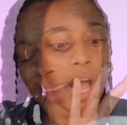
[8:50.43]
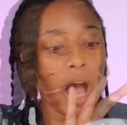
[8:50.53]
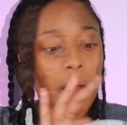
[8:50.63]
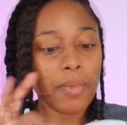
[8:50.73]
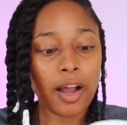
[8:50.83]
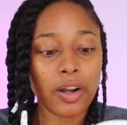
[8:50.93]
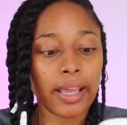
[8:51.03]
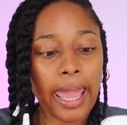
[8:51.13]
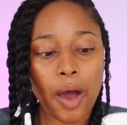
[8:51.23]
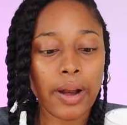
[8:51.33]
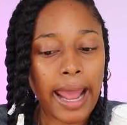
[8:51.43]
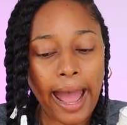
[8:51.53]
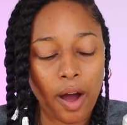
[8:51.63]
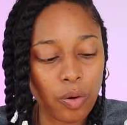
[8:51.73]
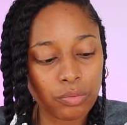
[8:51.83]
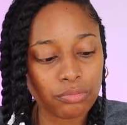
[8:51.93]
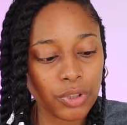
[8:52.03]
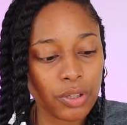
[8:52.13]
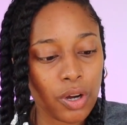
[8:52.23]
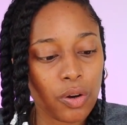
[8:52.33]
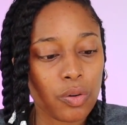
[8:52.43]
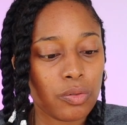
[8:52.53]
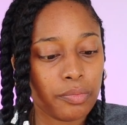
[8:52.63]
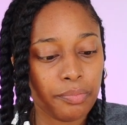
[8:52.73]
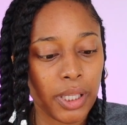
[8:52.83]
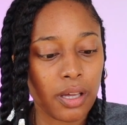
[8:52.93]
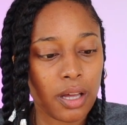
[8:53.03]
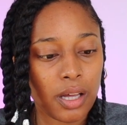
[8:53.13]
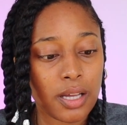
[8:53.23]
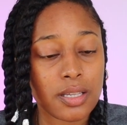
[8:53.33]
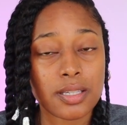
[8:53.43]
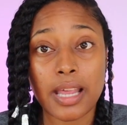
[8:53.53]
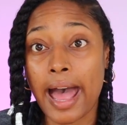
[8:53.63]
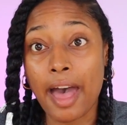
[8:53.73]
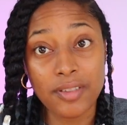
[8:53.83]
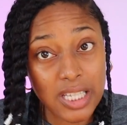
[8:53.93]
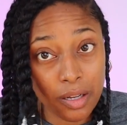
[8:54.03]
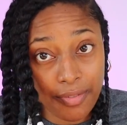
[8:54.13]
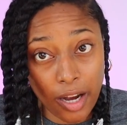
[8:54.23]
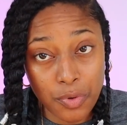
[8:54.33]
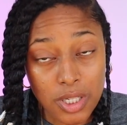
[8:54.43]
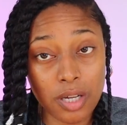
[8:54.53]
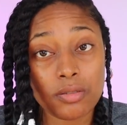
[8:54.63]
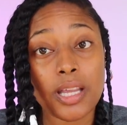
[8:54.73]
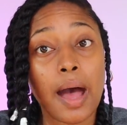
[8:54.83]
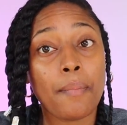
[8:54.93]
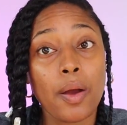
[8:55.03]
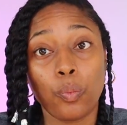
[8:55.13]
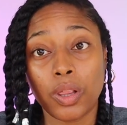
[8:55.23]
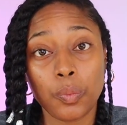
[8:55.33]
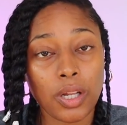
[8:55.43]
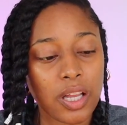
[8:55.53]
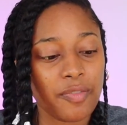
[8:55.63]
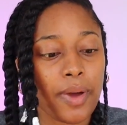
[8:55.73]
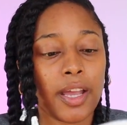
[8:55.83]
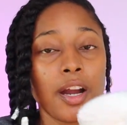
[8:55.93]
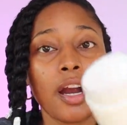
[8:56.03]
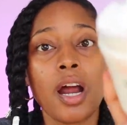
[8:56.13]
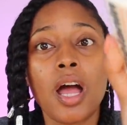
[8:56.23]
I'm not gonna count it out, you know, because I haven't seen the final results. I might really, really love my hair.